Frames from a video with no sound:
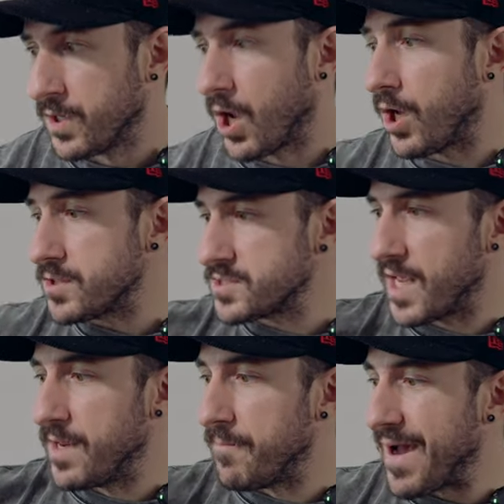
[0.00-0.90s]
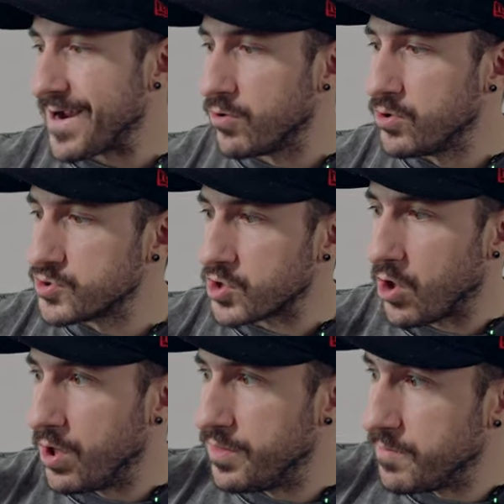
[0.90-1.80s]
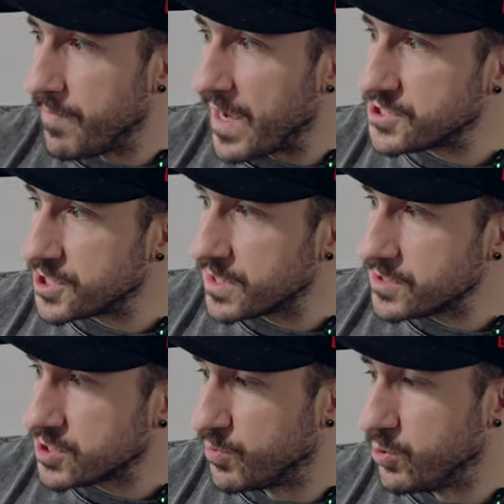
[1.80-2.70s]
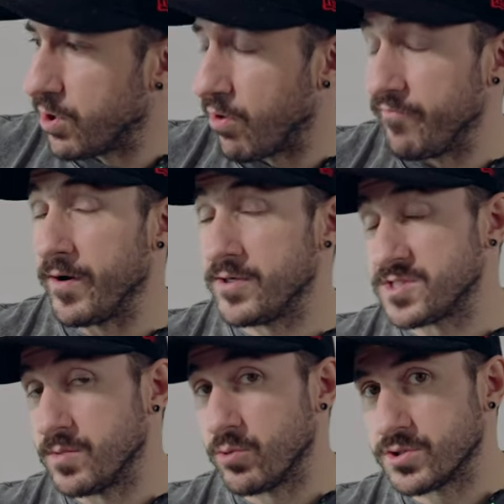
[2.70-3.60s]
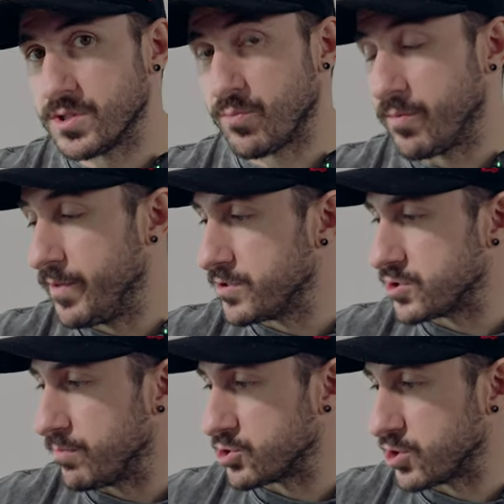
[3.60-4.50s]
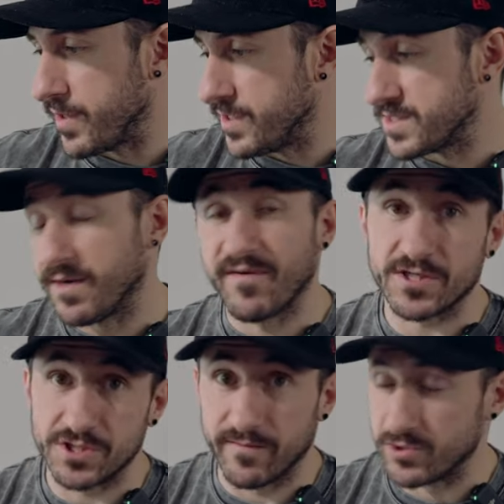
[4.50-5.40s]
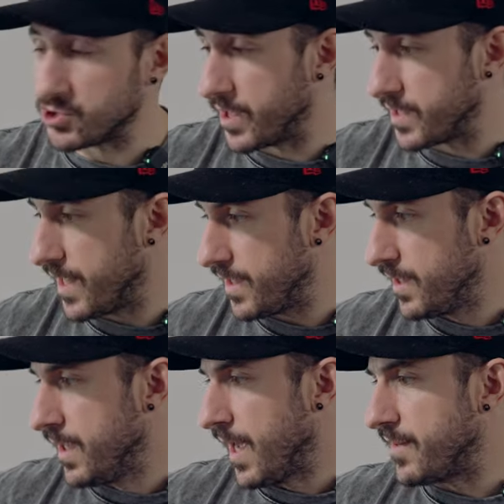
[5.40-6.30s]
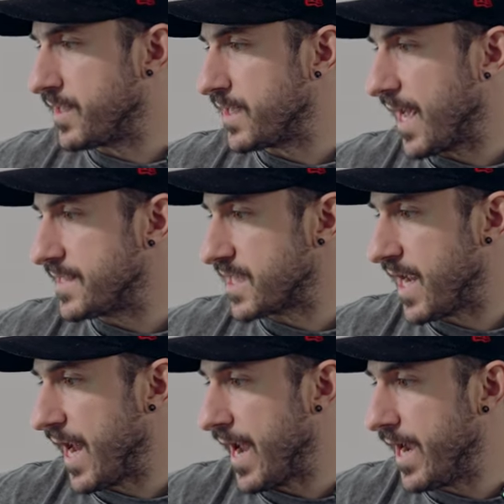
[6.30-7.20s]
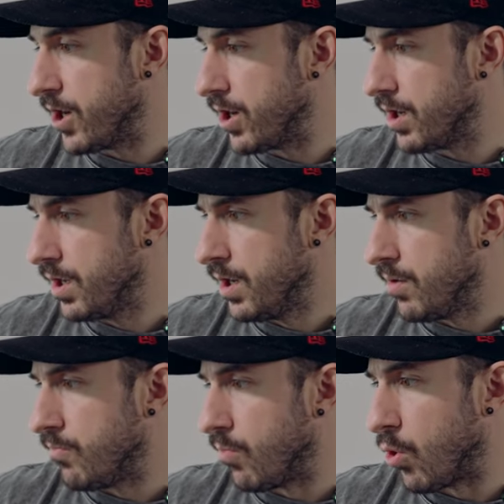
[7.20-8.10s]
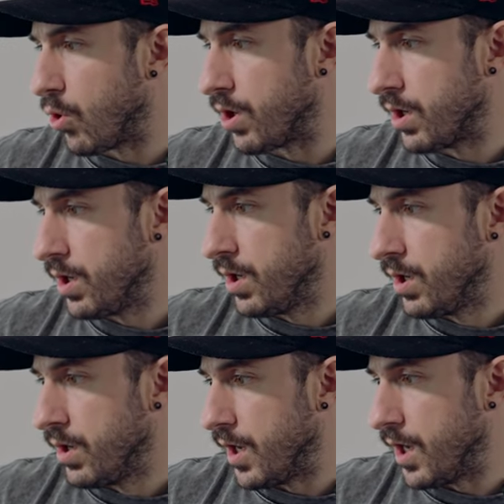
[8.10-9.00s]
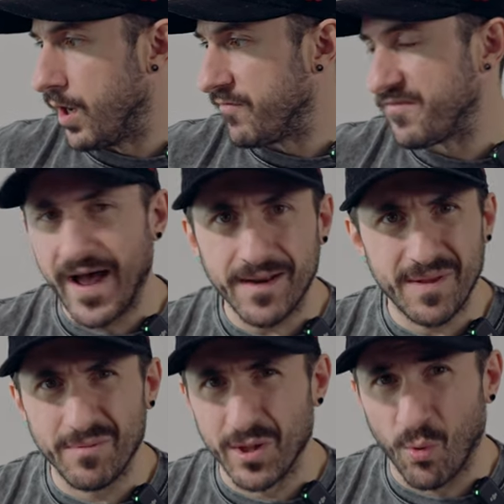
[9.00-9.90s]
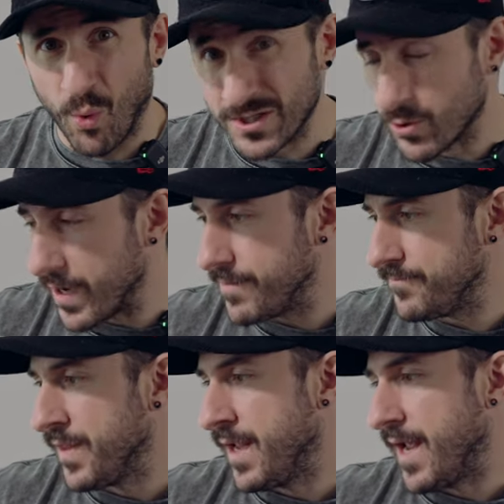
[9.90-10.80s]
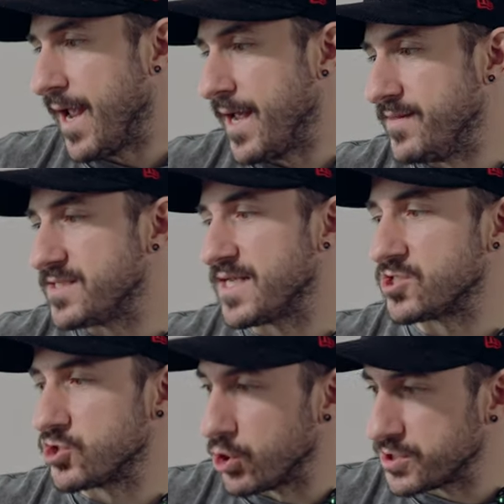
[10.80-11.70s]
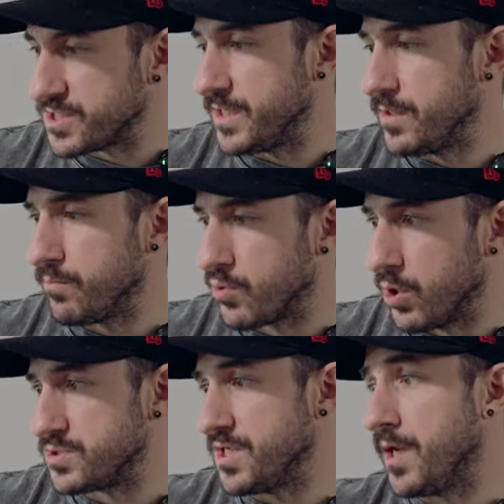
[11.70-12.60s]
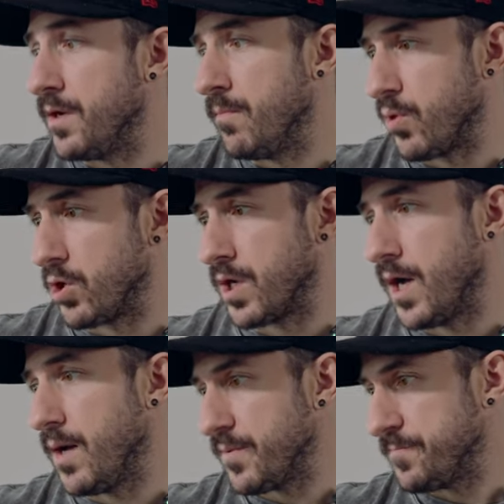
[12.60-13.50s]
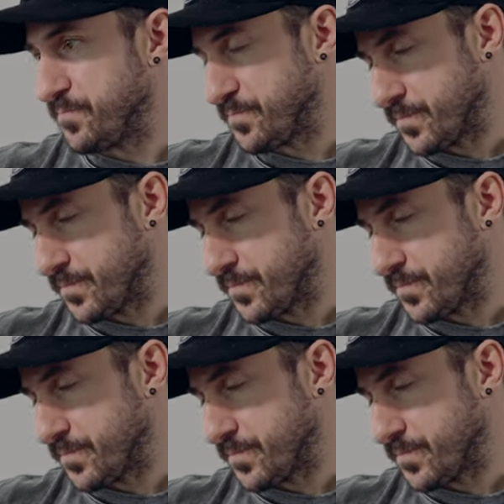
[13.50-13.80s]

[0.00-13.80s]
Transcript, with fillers: cost and macros on the Magic Spoon are very similar to the Premier, so I'm going to try this, and I've actually never tried it yet. I think it has a hair more uh, fat, maybe like one gram, and this has 13 protein per cup